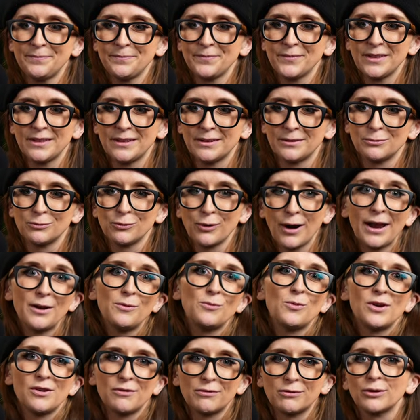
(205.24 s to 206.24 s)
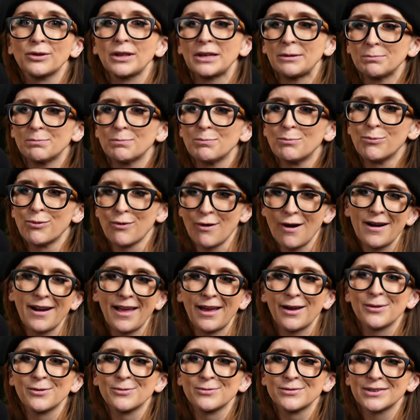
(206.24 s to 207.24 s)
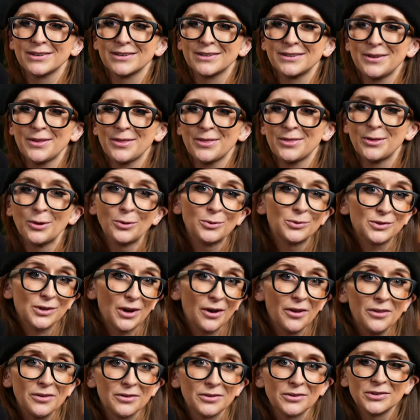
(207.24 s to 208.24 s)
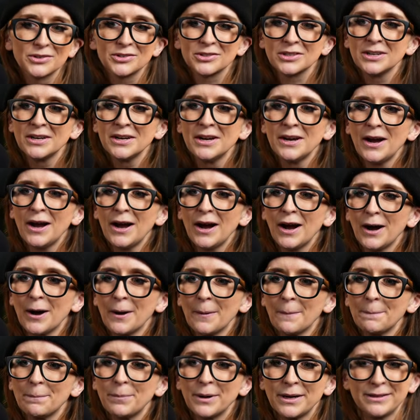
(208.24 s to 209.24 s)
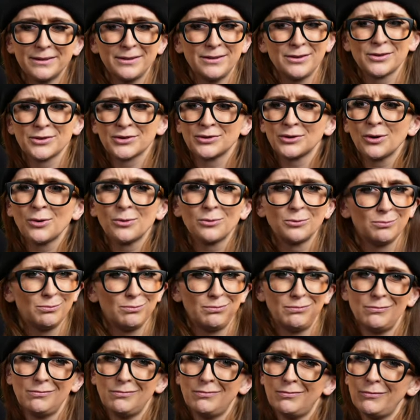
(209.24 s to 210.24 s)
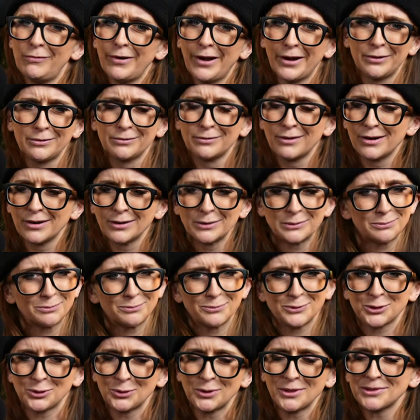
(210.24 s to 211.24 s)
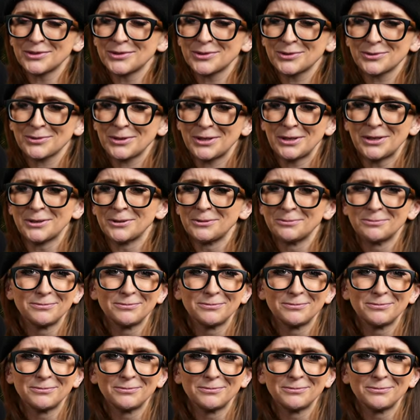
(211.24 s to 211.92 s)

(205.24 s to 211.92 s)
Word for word: the red would have really brought out those colors um, but there's no right or wrong choice here